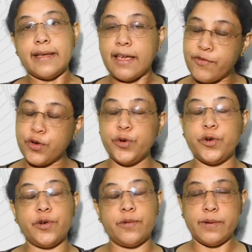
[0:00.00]
if
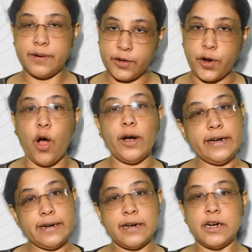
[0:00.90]
you don't
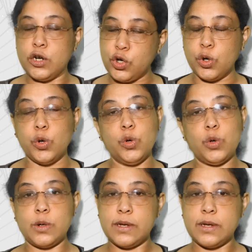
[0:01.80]
do